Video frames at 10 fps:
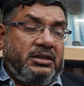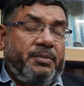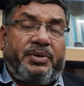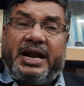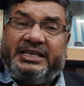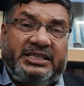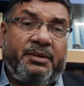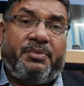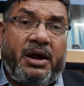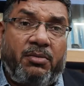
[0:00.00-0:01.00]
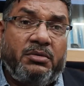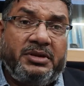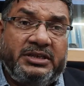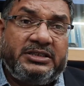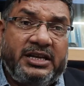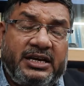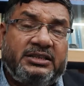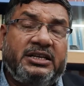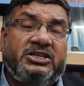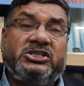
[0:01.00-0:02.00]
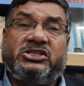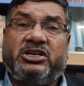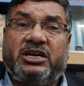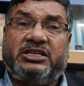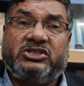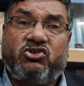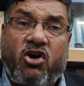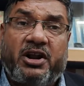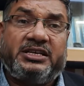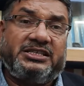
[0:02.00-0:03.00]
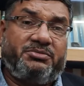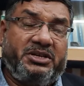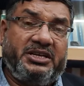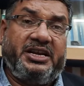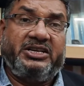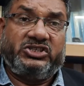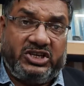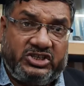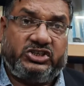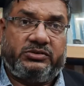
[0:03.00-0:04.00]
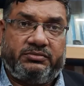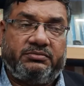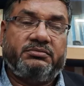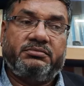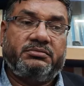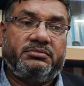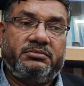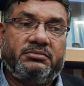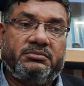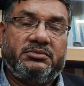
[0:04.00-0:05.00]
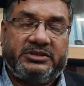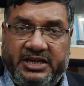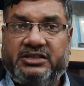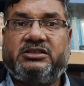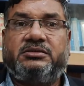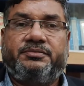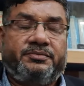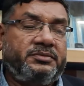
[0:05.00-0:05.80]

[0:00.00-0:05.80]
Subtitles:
The practical problem is that the registrar is not accepting any such things,